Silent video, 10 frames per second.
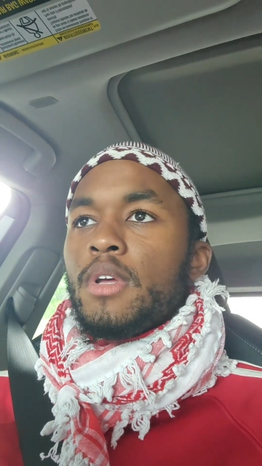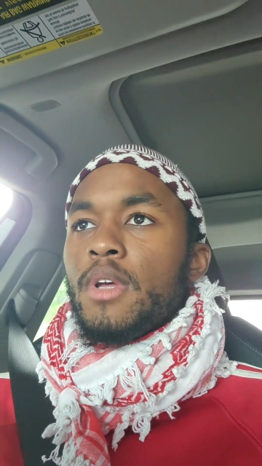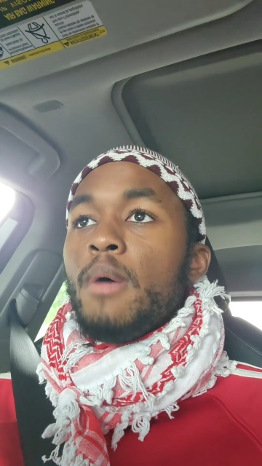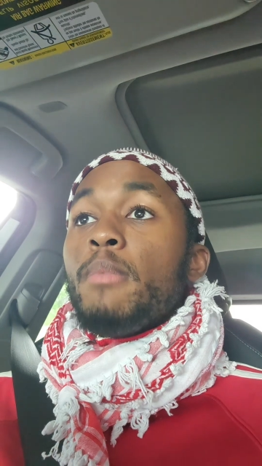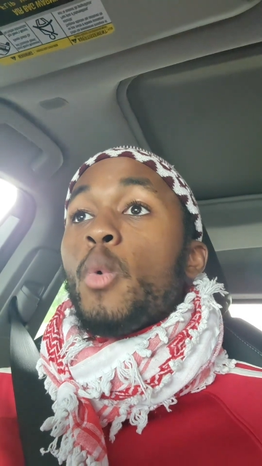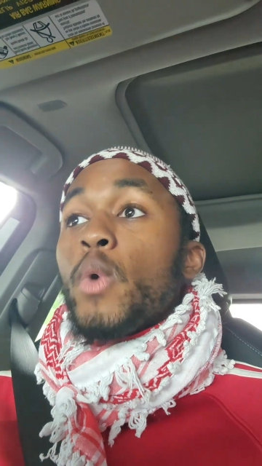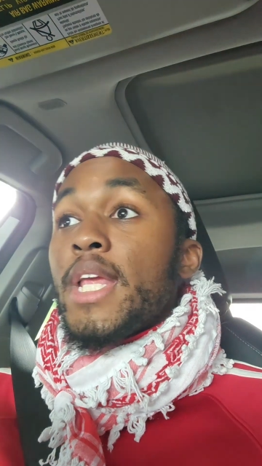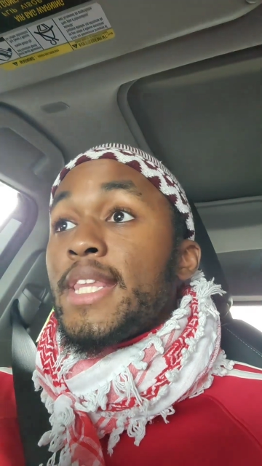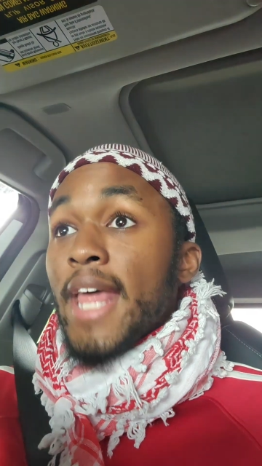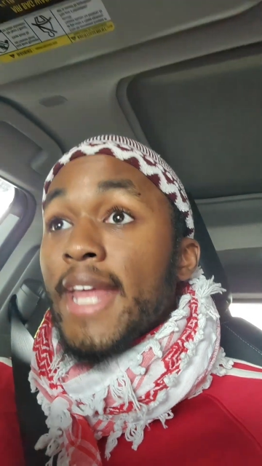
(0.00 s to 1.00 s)
but we
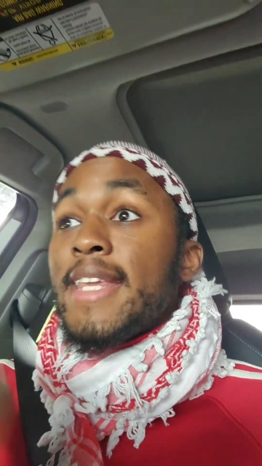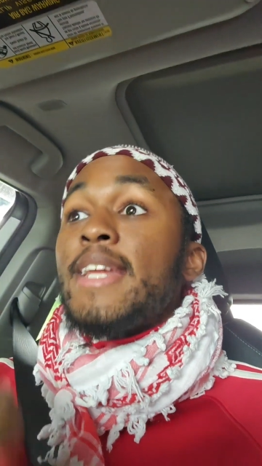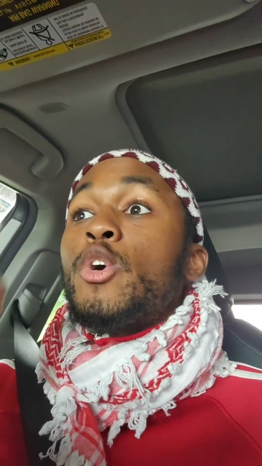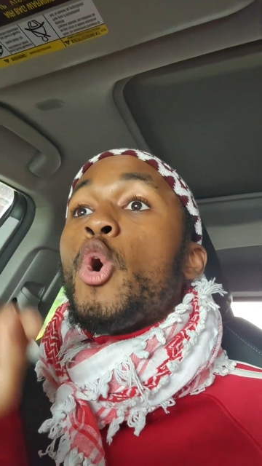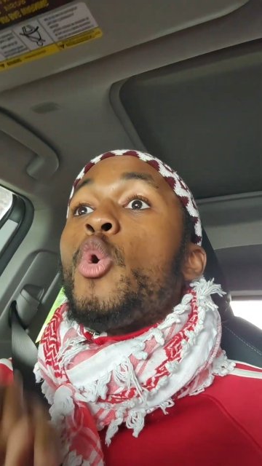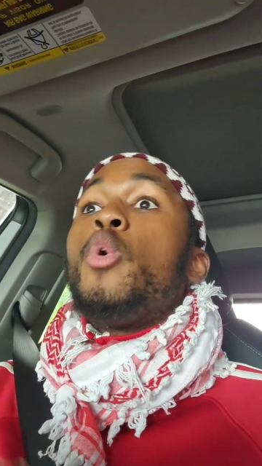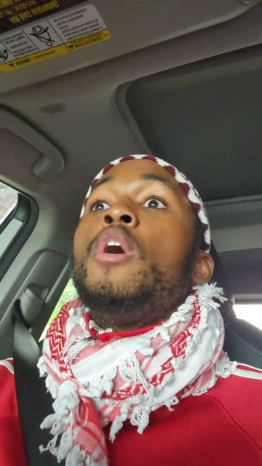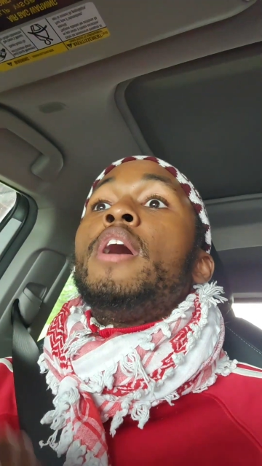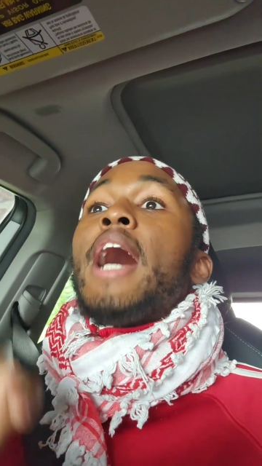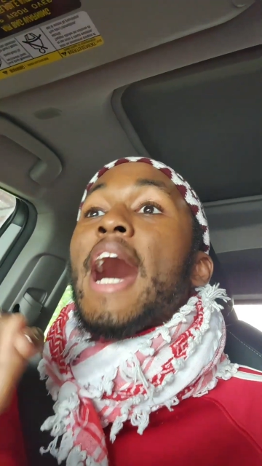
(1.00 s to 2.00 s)
then need to go
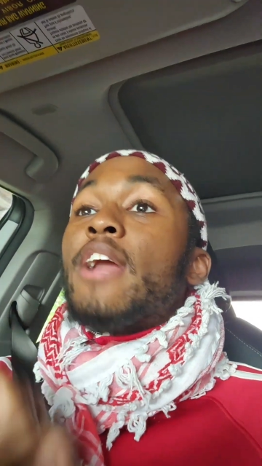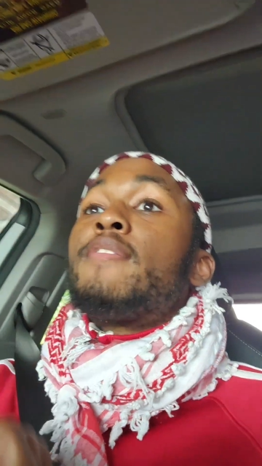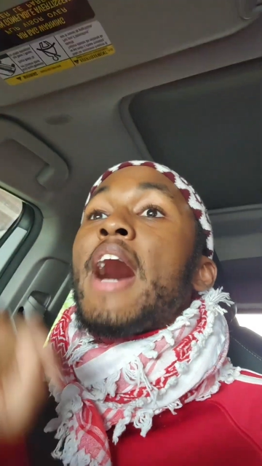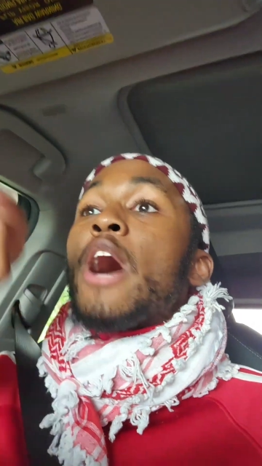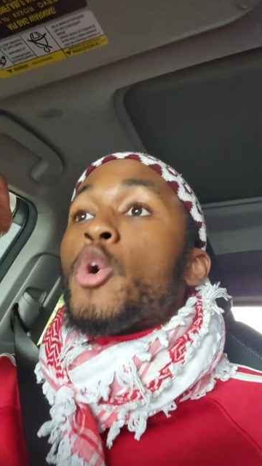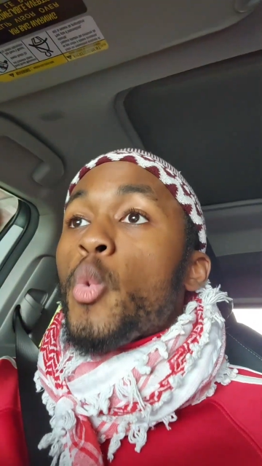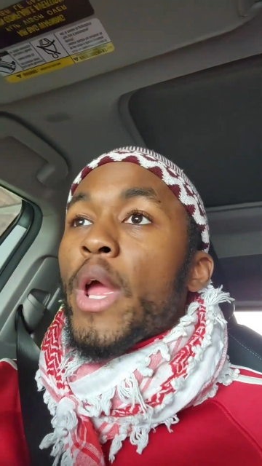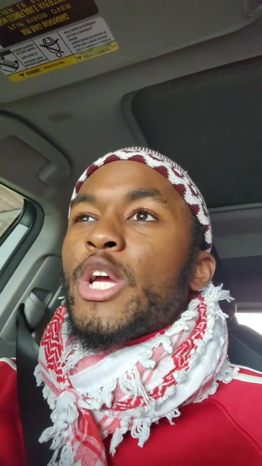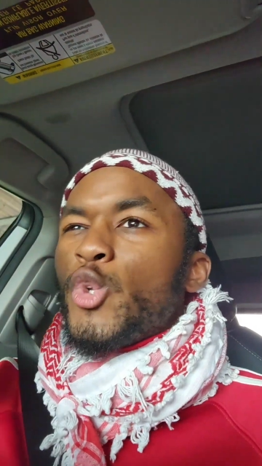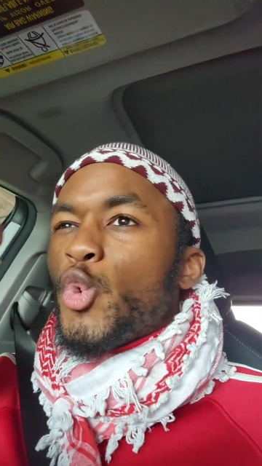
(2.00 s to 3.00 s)
out of our
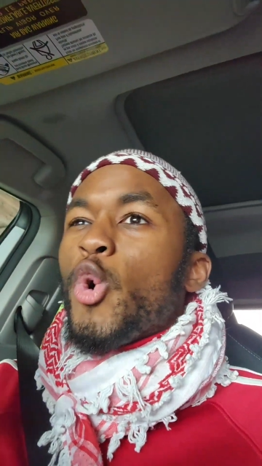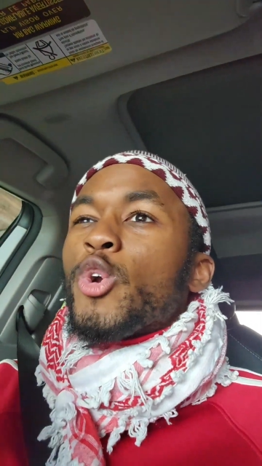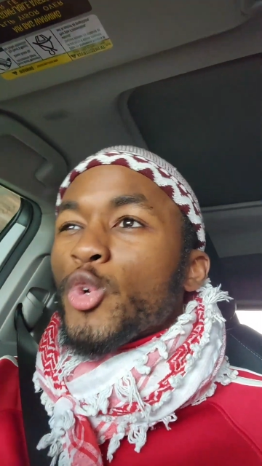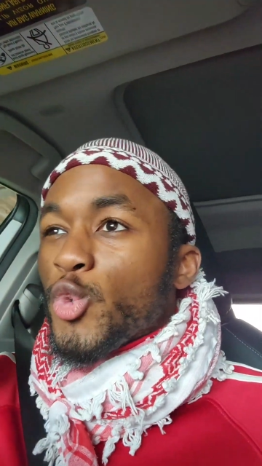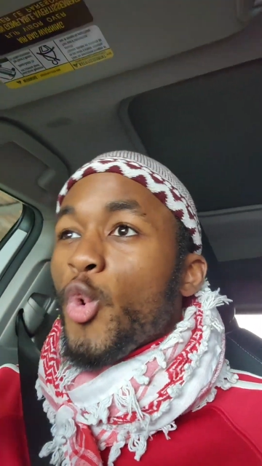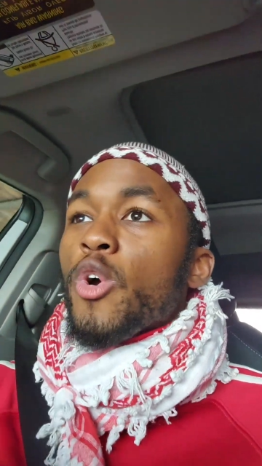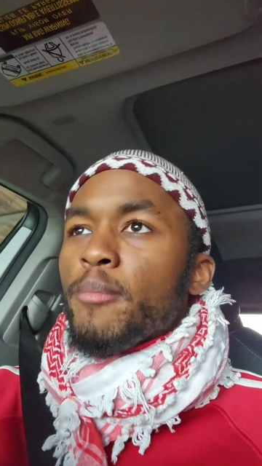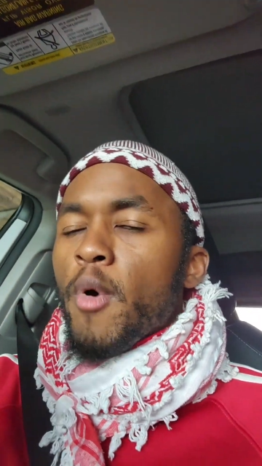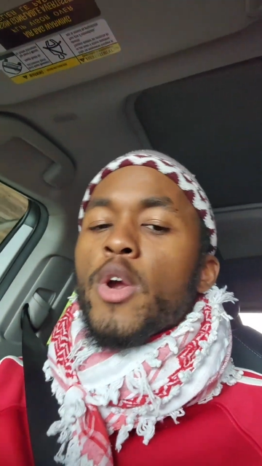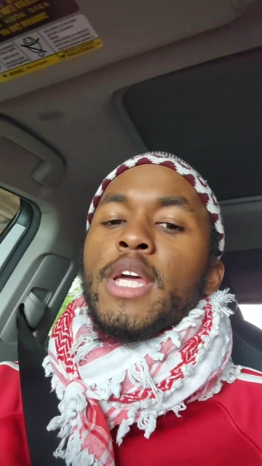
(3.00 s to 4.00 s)
way, door to door,
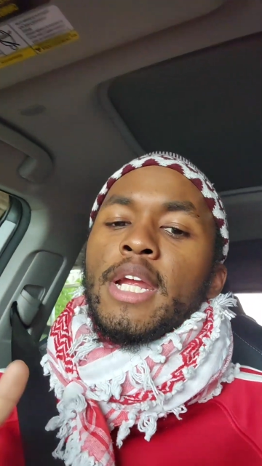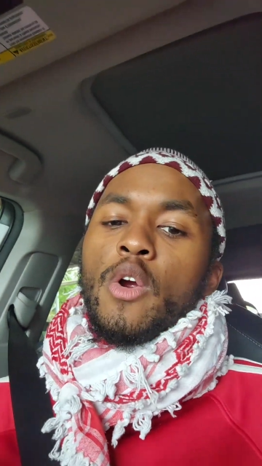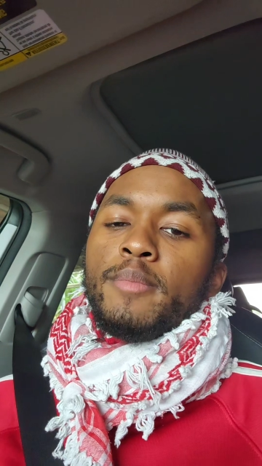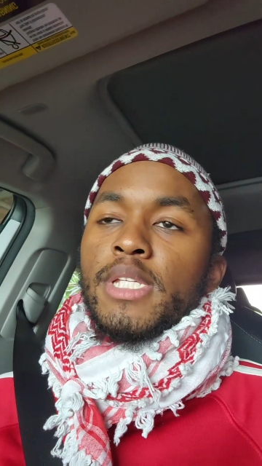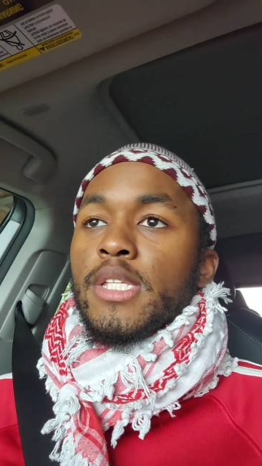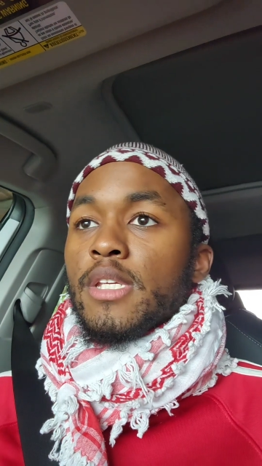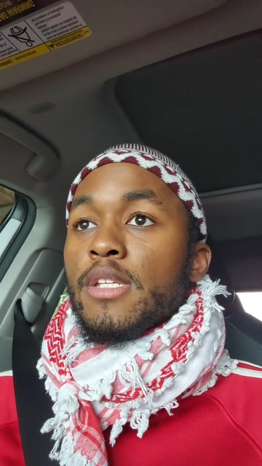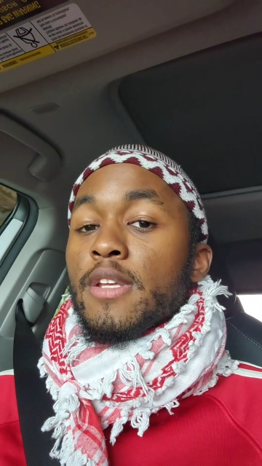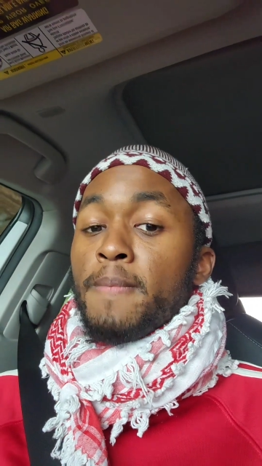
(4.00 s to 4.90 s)
marketing our businesses.